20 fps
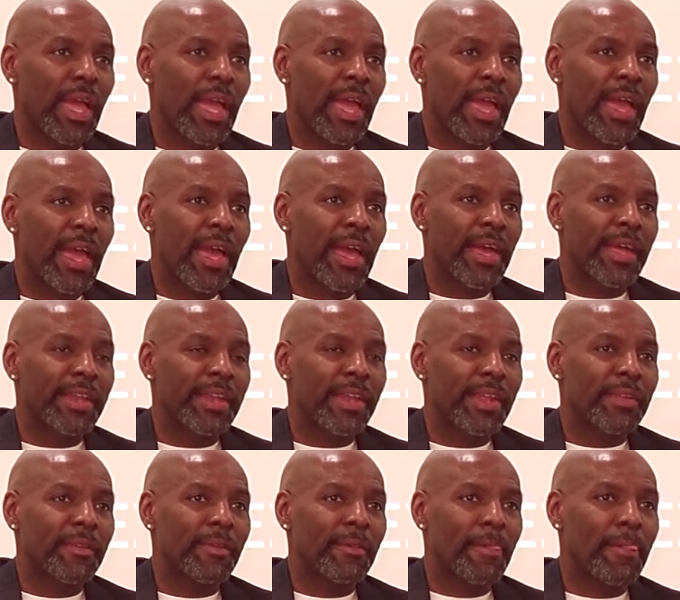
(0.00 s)
and
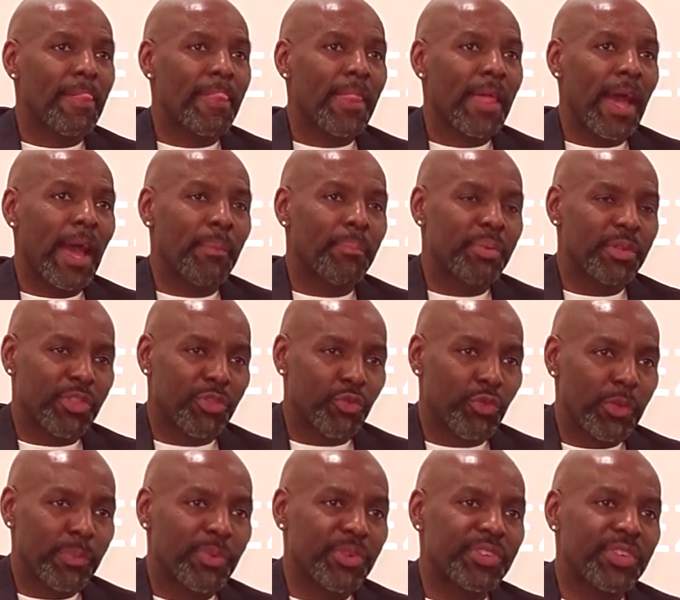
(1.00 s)
I put
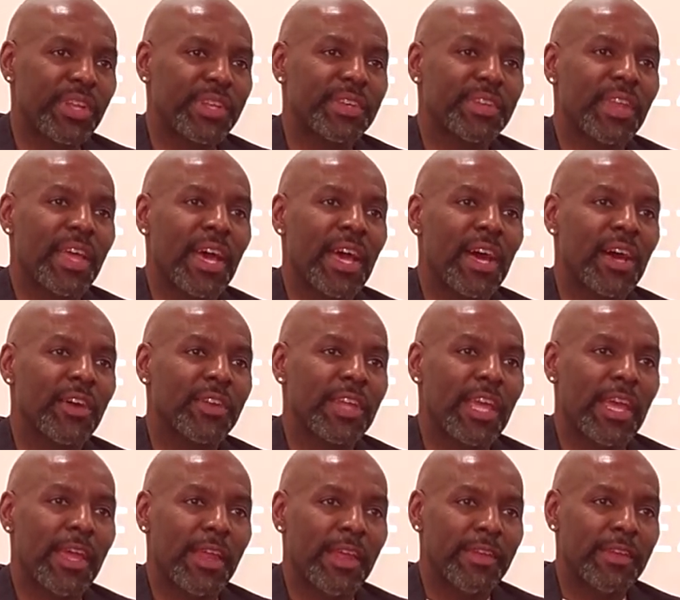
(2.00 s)
3% down.
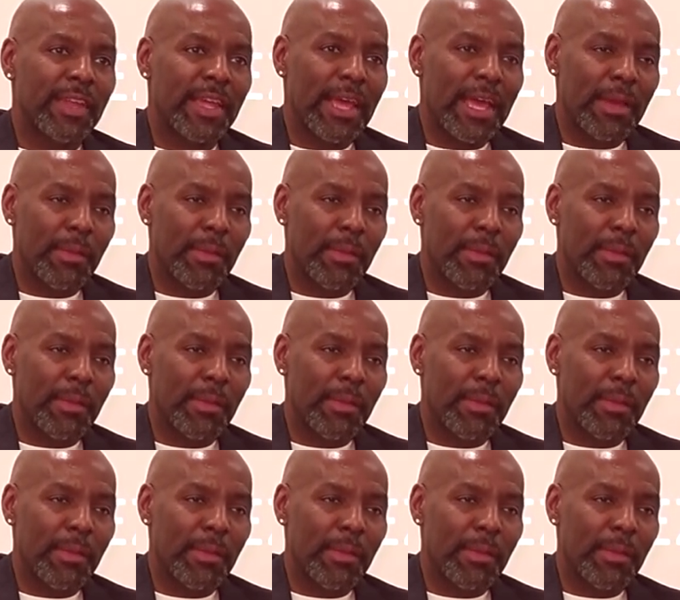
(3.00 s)
And